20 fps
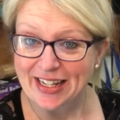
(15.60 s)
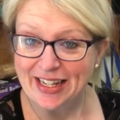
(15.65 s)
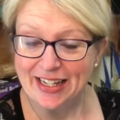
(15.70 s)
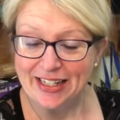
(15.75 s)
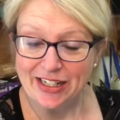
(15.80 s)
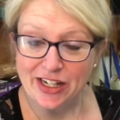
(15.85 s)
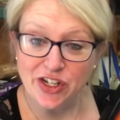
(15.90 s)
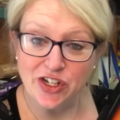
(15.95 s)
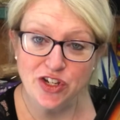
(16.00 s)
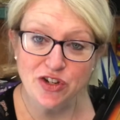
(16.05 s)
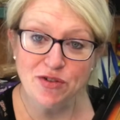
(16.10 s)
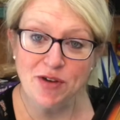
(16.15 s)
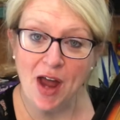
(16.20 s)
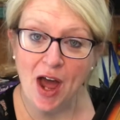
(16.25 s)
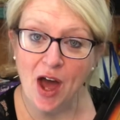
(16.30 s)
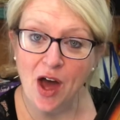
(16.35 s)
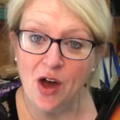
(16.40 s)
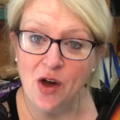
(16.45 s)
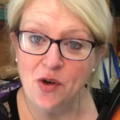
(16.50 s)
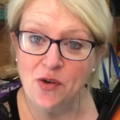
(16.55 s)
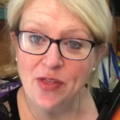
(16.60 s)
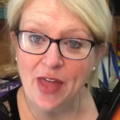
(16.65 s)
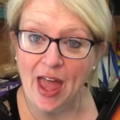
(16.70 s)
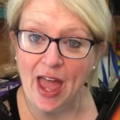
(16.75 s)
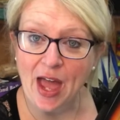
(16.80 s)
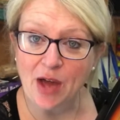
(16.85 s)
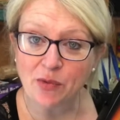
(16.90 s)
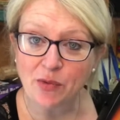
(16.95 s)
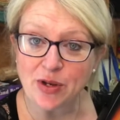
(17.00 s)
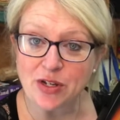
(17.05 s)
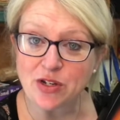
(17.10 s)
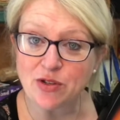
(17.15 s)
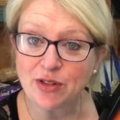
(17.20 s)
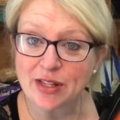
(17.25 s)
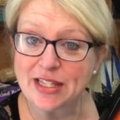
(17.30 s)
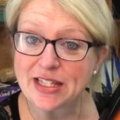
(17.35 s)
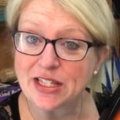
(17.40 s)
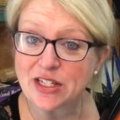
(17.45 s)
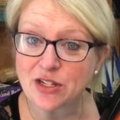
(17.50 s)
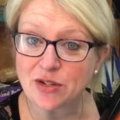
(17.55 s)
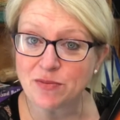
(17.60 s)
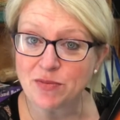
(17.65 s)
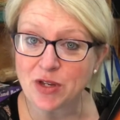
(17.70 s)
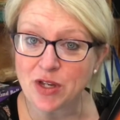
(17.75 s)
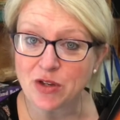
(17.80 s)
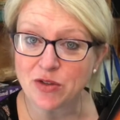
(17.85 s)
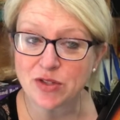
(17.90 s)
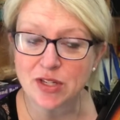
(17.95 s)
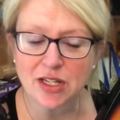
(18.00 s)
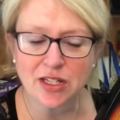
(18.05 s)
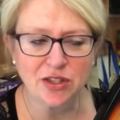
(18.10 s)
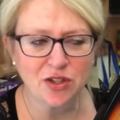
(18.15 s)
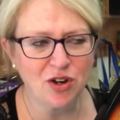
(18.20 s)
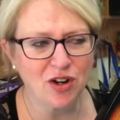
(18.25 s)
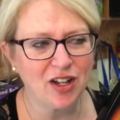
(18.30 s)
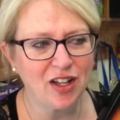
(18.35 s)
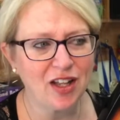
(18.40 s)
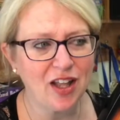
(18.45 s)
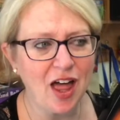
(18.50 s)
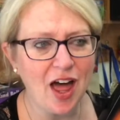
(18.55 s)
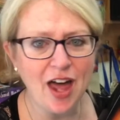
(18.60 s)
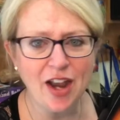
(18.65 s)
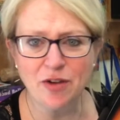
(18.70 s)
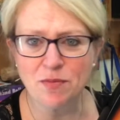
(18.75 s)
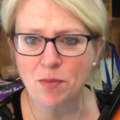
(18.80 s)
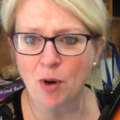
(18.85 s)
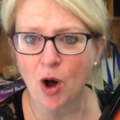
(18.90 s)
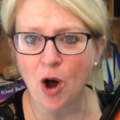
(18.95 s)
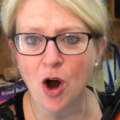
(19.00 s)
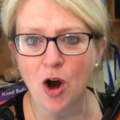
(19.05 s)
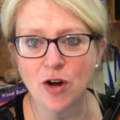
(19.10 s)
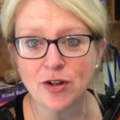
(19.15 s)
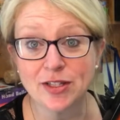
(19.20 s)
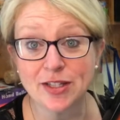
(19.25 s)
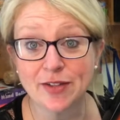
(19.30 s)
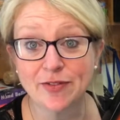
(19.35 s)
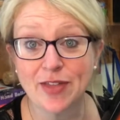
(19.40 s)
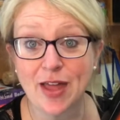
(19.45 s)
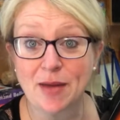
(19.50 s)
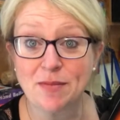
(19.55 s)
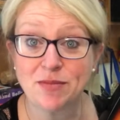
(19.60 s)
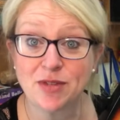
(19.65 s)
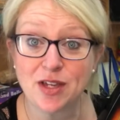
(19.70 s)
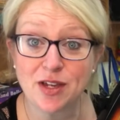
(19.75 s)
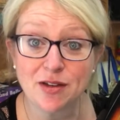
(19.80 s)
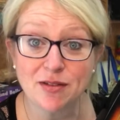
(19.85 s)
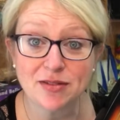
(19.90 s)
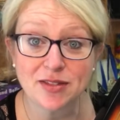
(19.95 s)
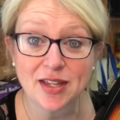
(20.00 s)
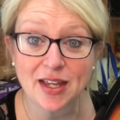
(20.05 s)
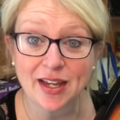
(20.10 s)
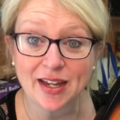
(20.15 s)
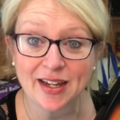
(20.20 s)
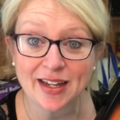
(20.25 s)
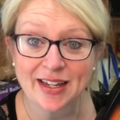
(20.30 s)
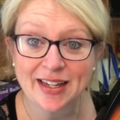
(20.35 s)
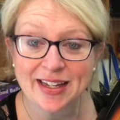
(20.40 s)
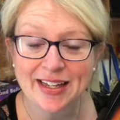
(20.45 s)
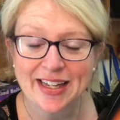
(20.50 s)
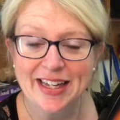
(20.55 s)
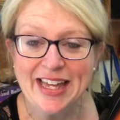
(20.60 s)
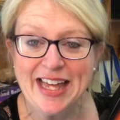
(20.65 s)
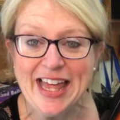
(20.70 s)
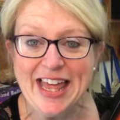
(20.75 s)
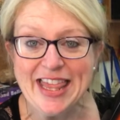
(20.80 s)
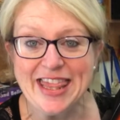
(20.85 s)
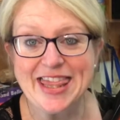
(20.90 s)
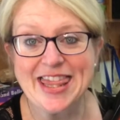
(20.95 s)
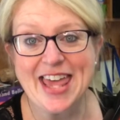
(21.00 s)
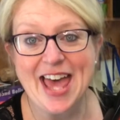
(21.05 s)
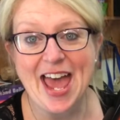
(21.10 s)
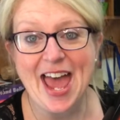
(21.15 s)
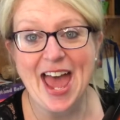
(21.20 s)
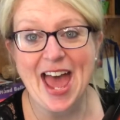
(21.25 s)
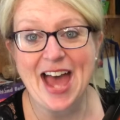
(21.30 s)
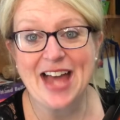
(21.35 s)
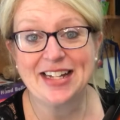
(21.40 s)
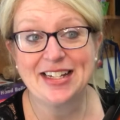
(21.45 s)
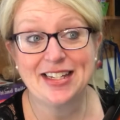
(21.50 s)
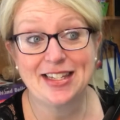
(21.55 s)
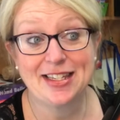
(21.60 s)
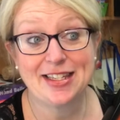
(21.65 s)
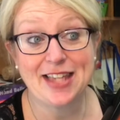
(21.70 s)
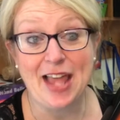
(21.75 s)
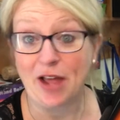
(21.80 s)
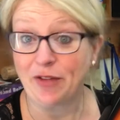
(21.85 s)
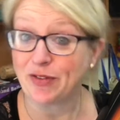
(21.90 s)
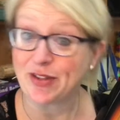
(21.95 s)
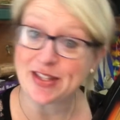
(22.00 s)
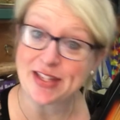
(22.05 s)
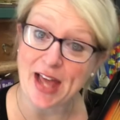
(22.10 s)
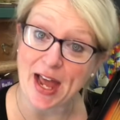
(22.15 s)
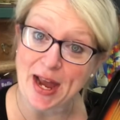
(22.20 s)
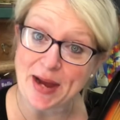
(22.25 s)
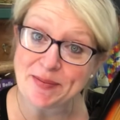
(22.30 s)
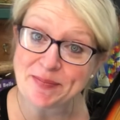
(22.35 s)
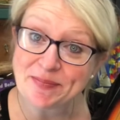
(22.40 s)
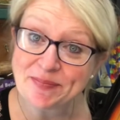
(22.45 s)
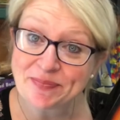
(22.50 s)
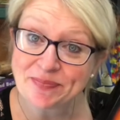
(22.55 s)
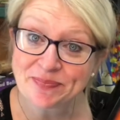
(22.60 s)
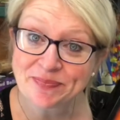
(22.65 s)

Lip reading: Did you know that when you listen to music, there are a lot of parts of that music that sound the same